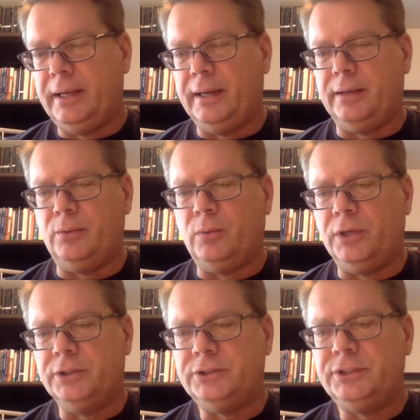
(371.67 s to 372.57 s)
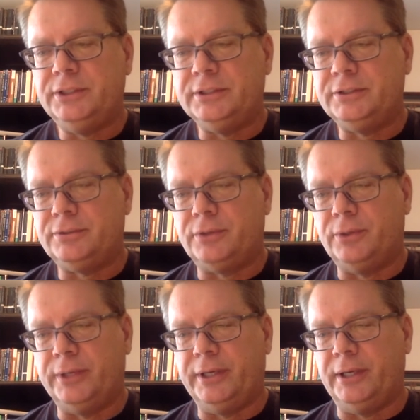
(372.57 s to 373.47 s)
and while she is
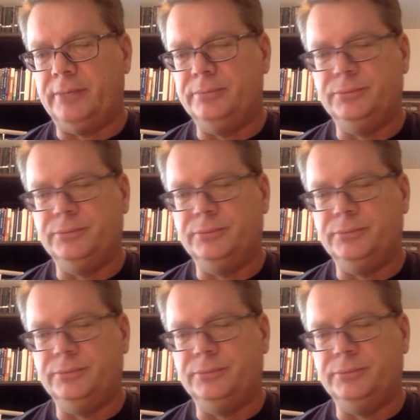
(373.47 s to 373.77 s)
throwing up,